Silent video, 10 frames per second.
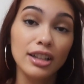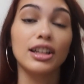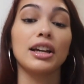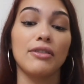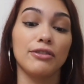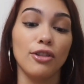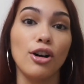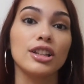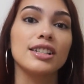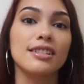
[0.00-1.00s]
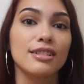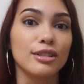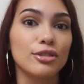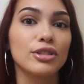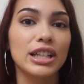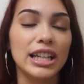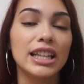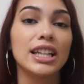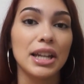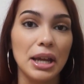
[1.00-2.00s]
Like, flawless is literally in
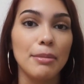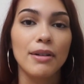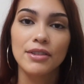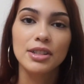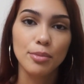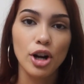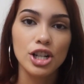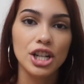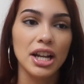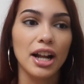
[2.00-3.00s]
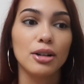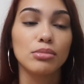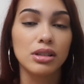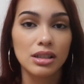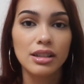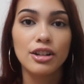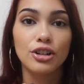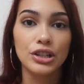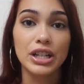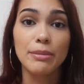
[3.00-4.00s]
the name of this brush, and I completely
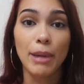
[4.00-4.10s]
agree.